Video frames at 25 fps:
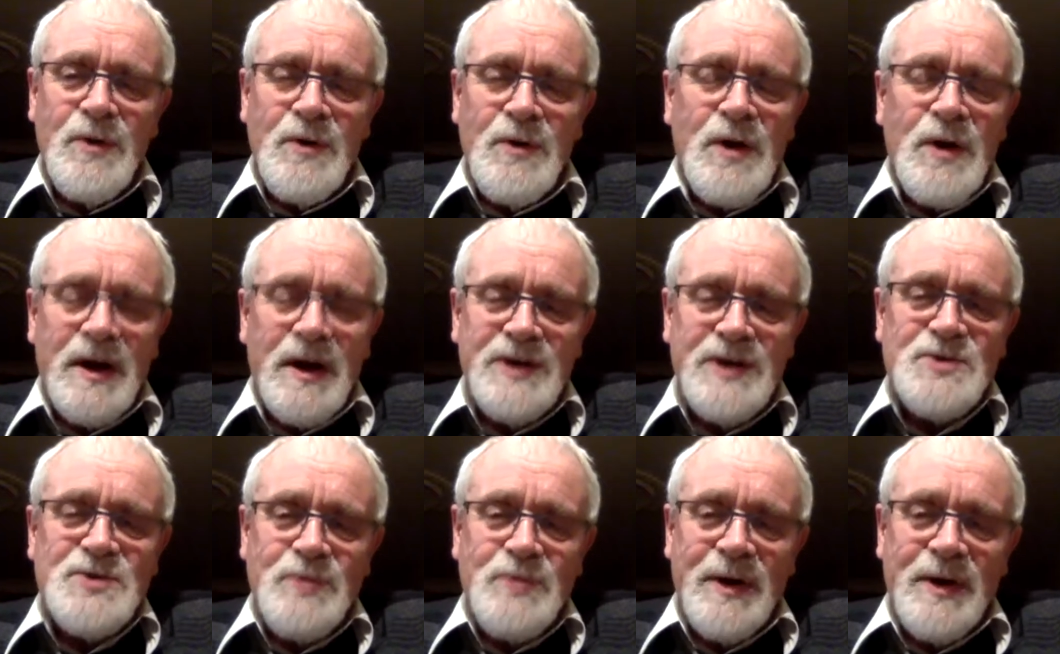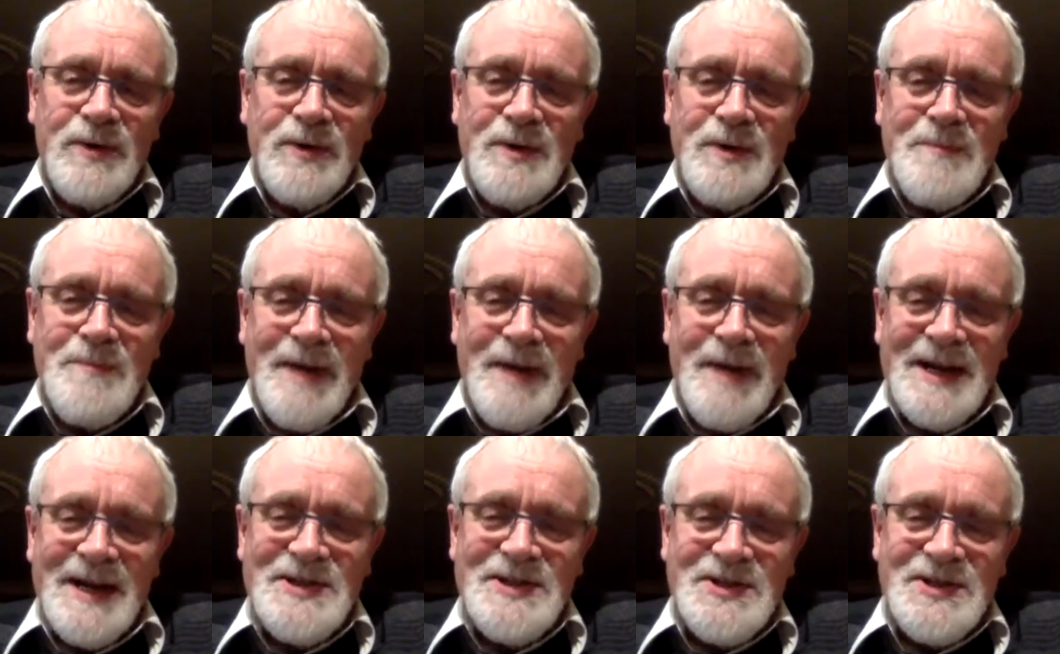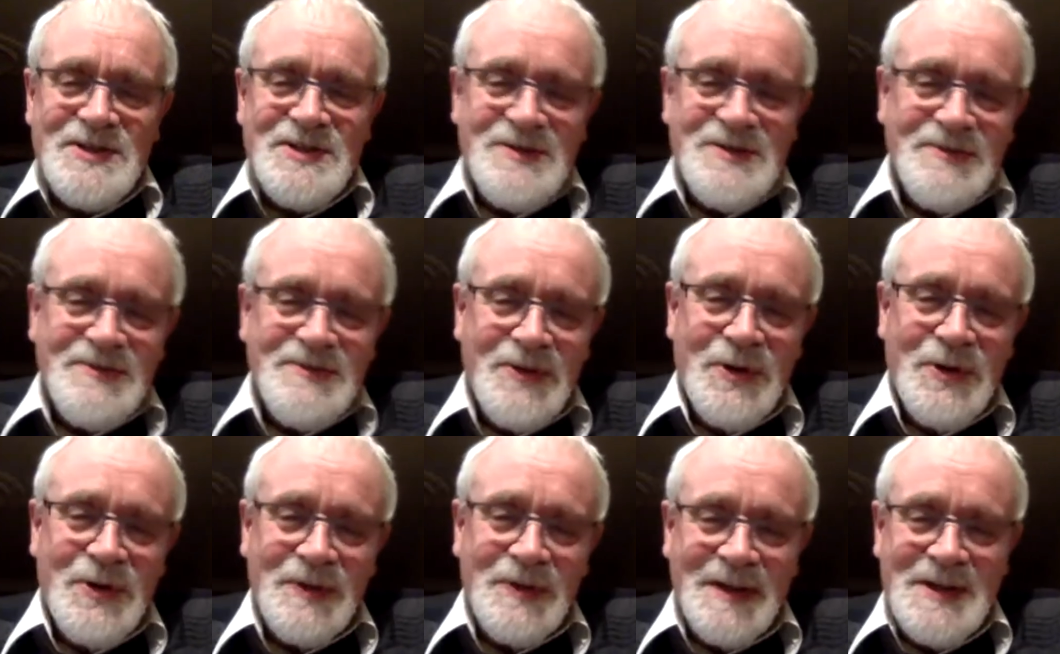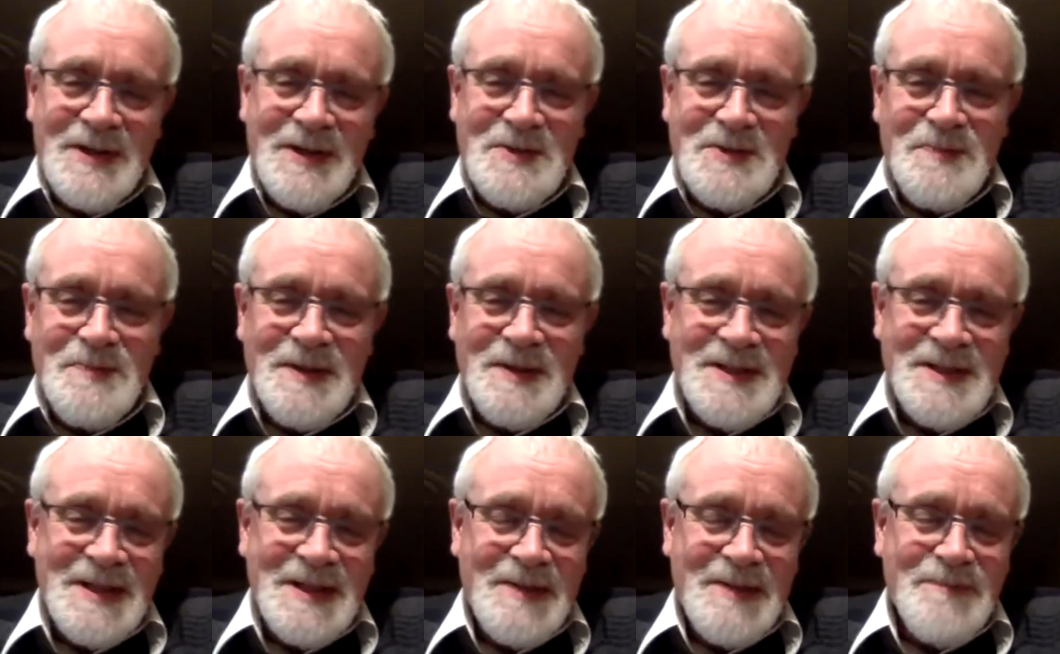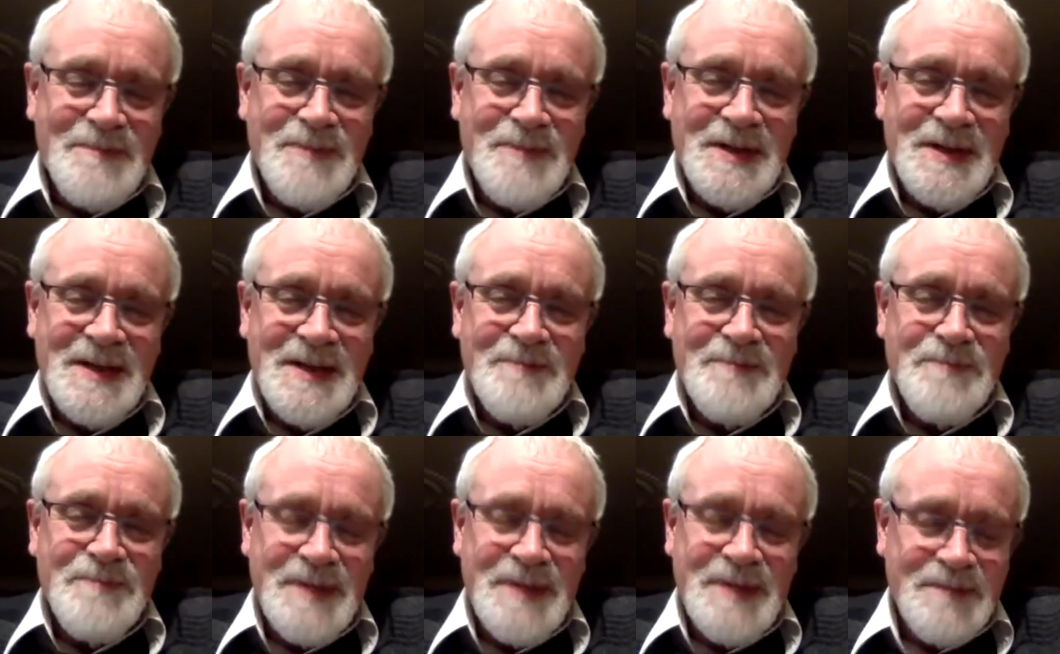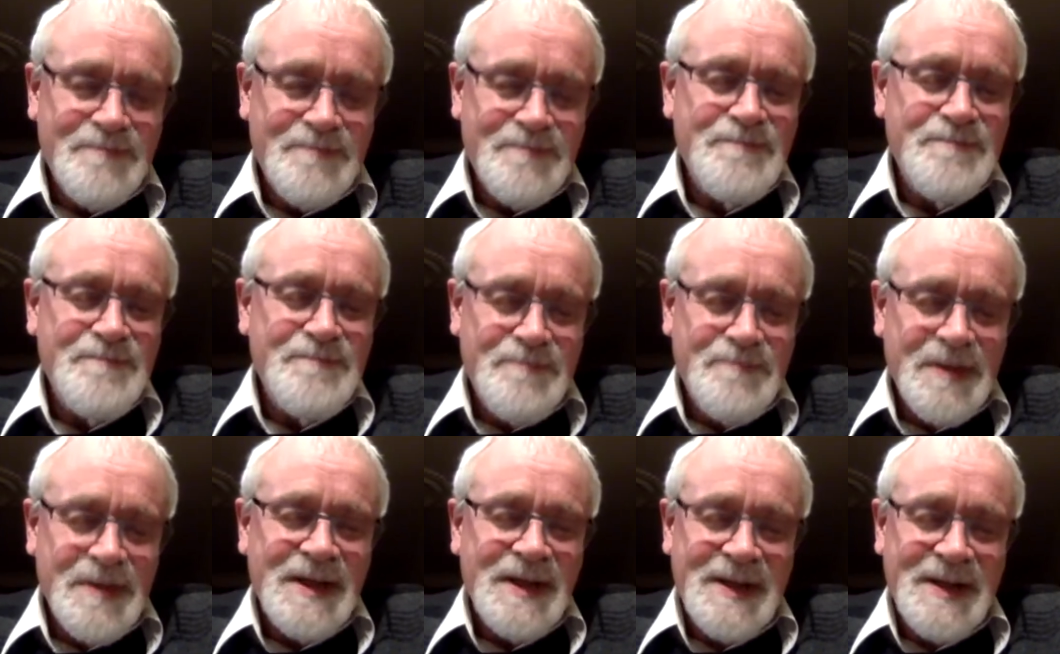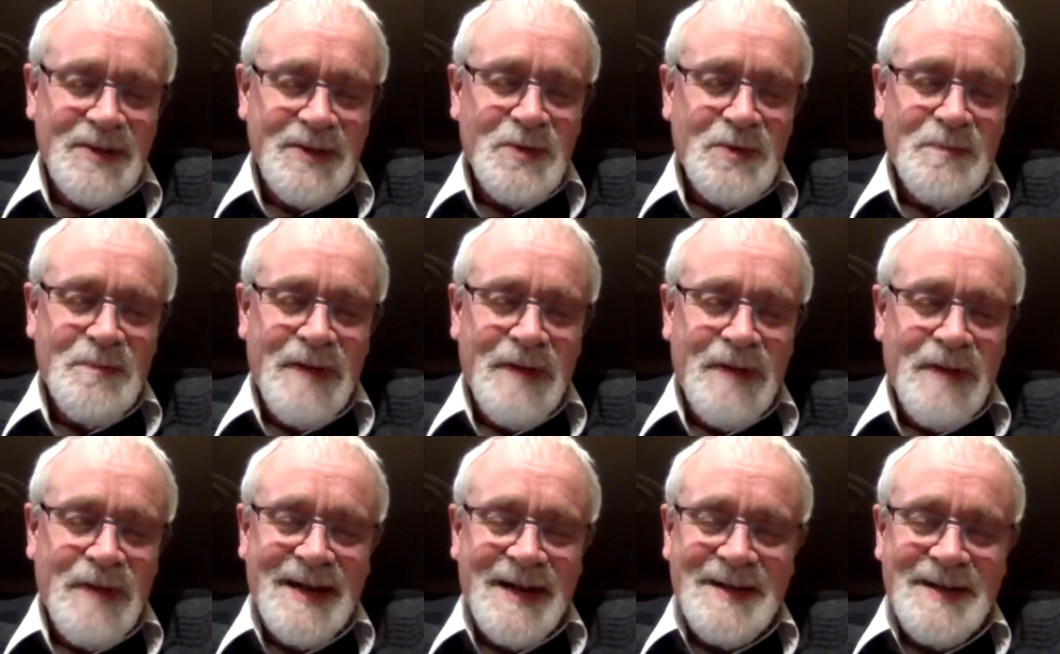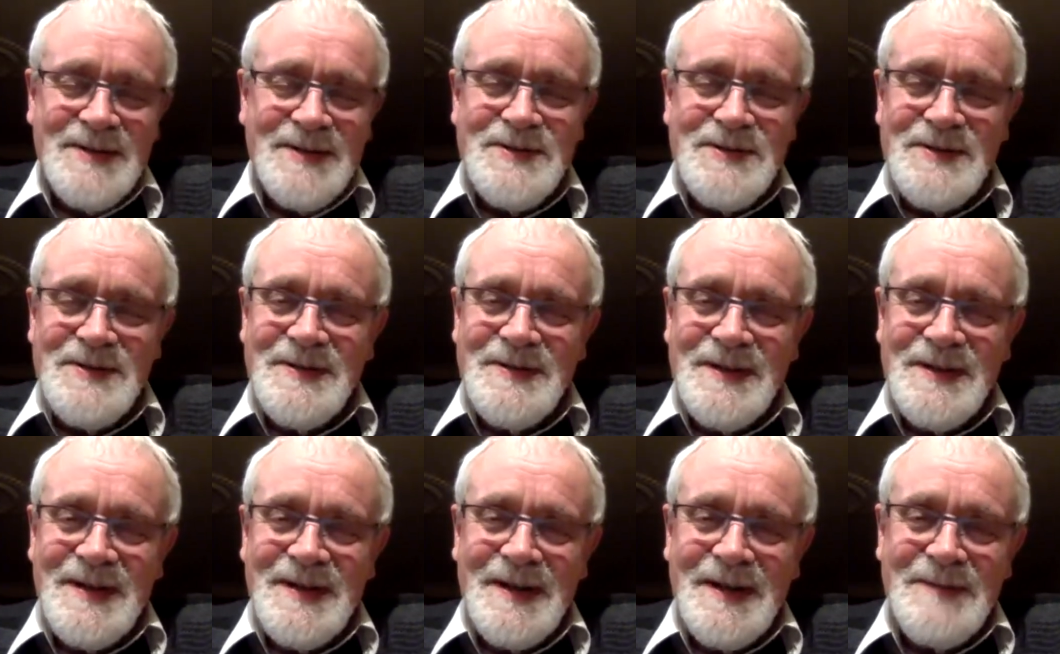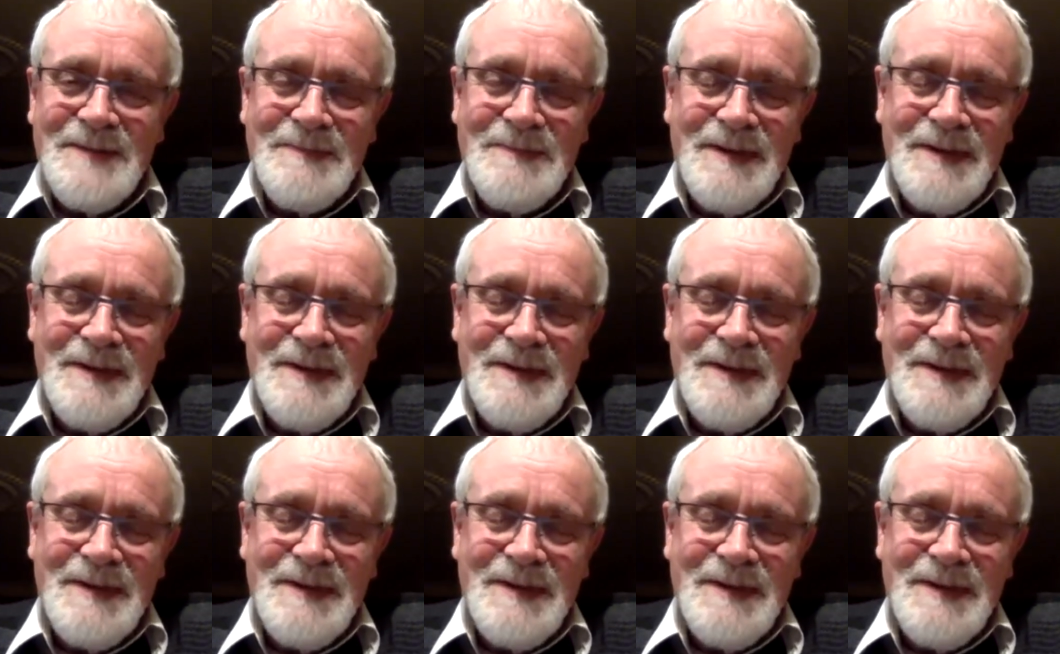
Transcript: I guess where are the bases of all these particular political parties, you know?